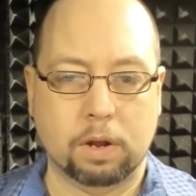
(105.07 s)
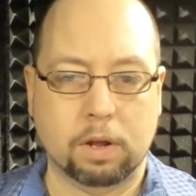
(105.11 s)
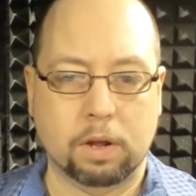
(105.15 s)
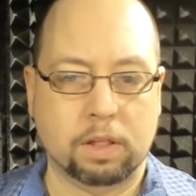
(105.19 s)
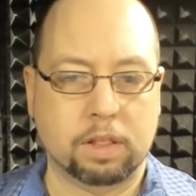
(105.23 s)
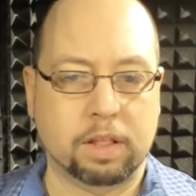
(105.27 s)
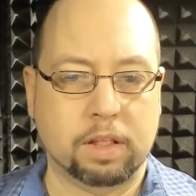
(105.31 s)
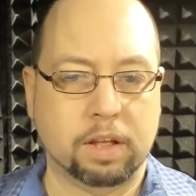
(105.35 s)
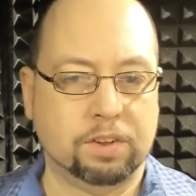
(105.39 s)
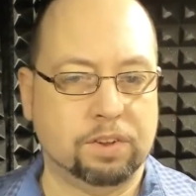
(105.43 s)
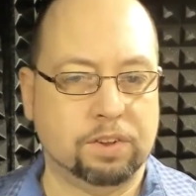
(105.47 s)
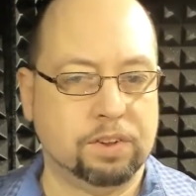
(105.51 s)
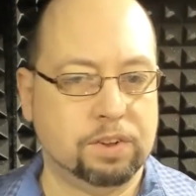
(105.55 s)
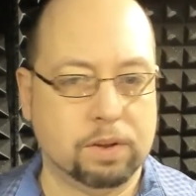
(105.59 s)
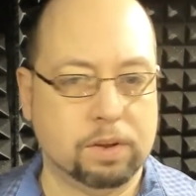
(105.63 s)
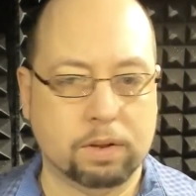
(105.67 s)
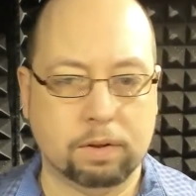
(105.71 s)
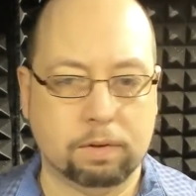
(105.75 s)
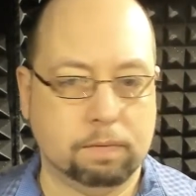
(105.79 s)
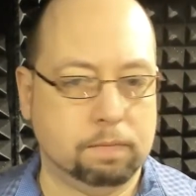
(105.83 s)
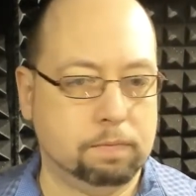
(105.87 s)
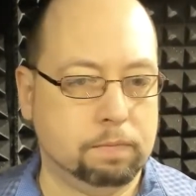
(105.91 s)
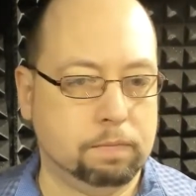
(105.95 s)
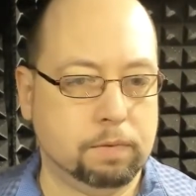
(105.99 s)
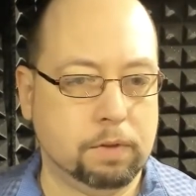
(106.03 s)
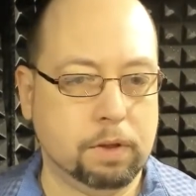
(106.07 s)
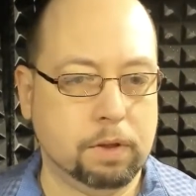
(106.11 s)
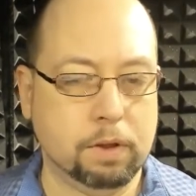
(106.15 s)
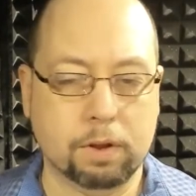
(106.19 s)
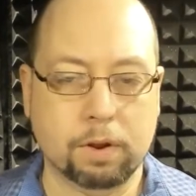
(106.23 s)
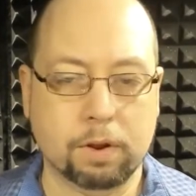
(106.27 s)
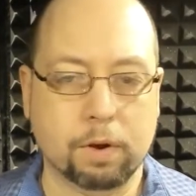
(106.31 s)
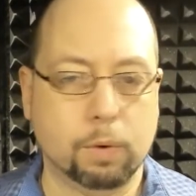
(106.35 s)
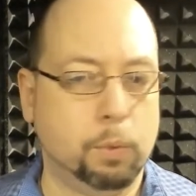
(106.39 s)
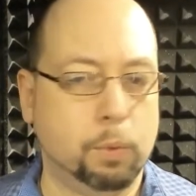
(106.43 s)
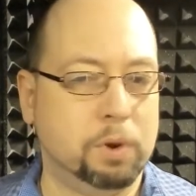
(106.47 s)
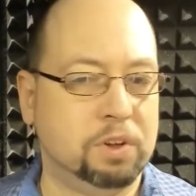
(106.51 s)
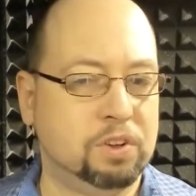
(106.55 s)
That's,
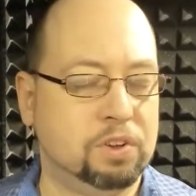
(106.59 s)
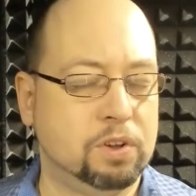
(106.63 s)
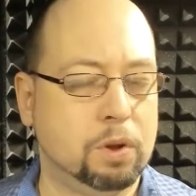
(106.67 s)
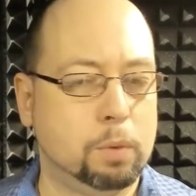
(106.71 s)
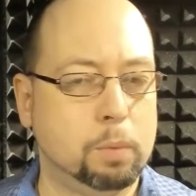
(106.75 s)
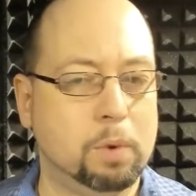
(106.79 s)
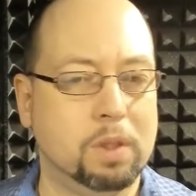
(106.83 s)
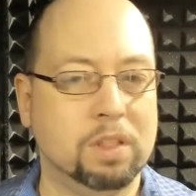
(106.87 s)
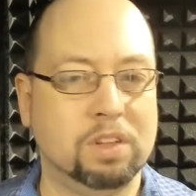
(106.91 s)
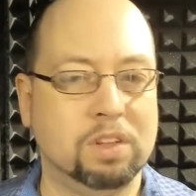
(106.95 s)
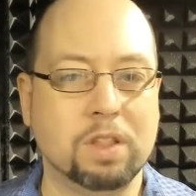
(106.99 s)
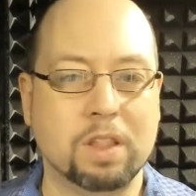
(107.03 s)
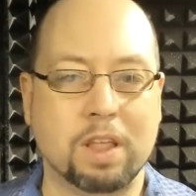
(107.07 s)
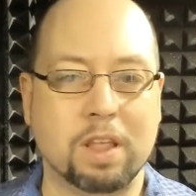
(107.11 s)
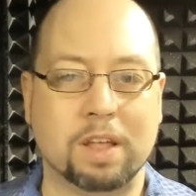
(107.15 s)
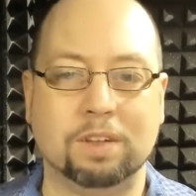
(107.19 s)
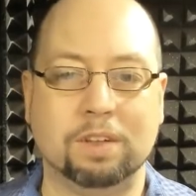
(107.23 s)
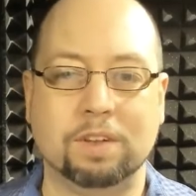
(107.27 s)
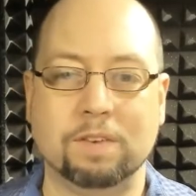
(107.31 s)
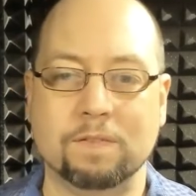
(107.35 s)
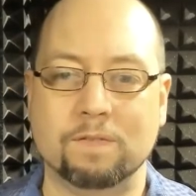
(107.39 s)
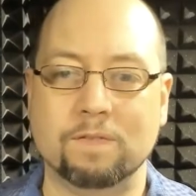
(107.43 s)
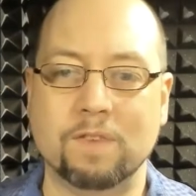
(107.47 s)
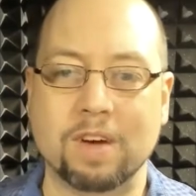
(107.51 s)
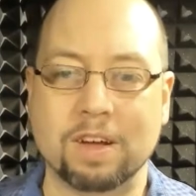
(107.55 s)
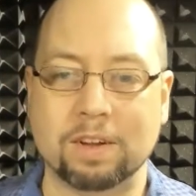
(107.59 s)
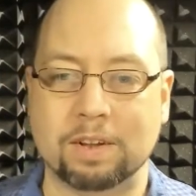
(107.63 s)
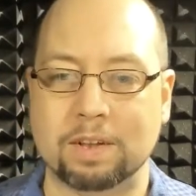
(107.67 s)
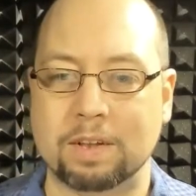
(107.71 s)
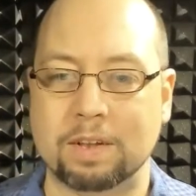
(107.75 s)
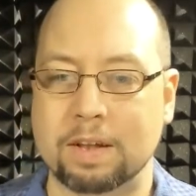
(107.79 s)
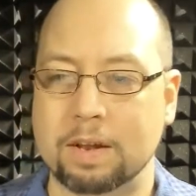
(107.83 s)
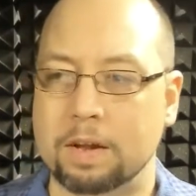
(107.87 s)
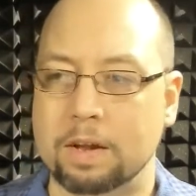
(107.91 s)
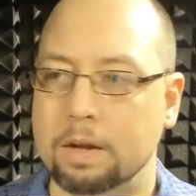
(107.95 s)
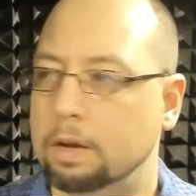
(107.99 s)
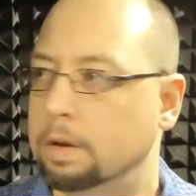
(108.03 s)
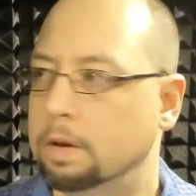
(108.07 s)
with someone that's invested,
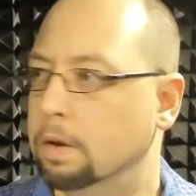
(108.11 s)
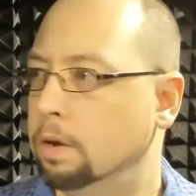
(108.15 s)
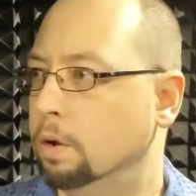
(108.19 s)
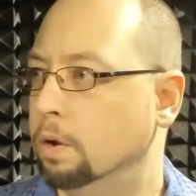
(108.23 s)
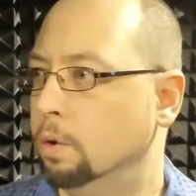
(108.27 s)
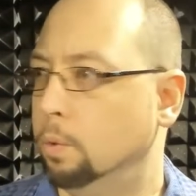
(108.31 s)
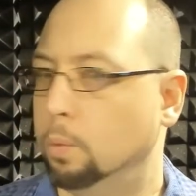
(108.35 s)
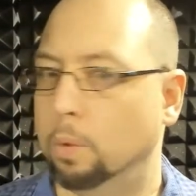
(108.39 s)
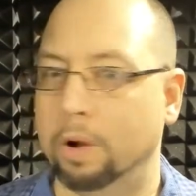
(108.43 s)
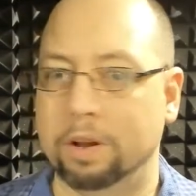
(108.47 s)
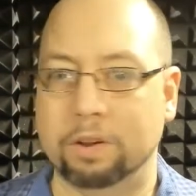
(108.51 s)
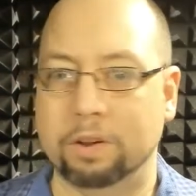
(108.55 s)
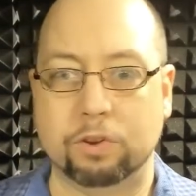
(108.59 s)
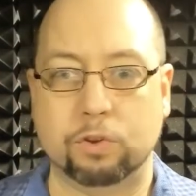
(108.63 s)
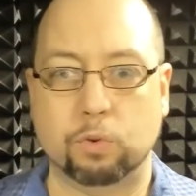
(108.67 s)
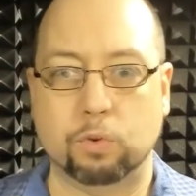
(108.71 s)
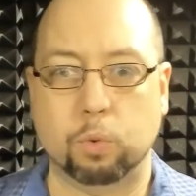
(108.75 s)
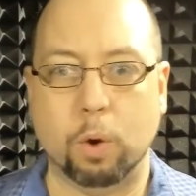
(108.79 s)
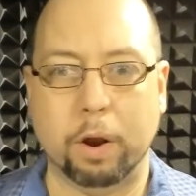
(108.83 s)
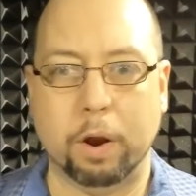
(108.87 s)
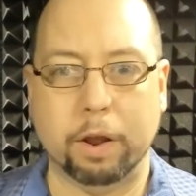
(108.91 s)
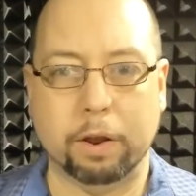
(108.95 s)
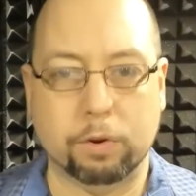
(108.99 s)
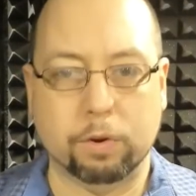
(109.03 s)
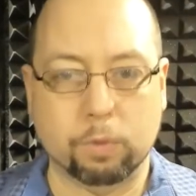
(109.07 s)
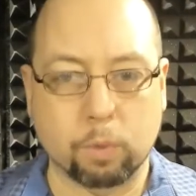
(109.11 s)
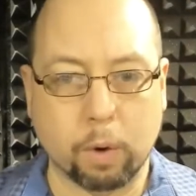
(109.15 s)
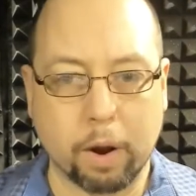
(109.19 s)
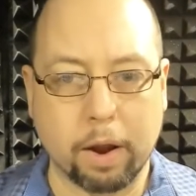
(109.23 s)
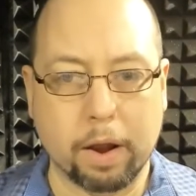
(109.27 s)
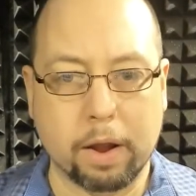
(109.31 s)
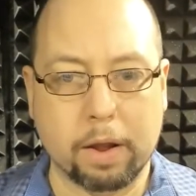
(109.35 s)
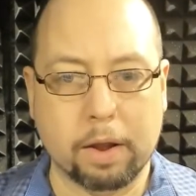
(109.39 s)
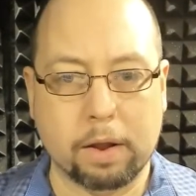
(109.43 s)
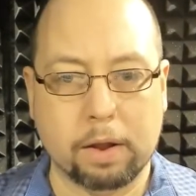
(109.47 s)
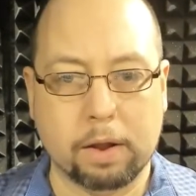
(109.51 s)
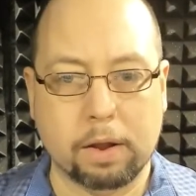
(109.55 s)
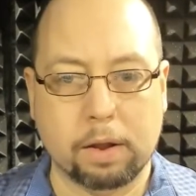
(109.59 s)
what, 20
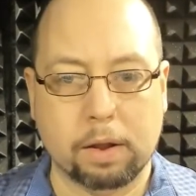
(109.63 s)
grand